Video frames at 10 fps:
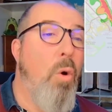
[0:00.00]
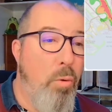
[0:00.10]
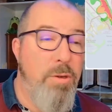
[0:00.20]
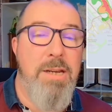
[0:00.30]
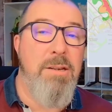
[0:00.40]

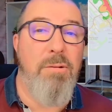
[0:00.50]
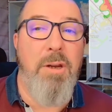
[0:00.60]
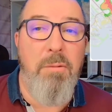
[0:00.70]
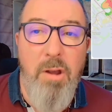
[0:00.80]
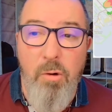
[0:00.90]
all the sectors are
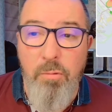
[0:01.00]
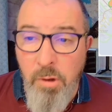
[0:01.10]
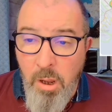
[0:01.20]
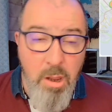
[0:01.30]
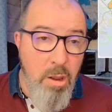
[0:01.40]

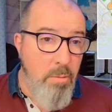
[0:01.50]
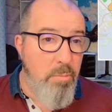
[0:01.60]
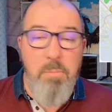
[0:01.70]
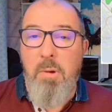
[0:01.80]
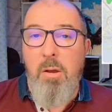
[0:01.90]
involved,
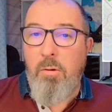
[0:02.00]
but it might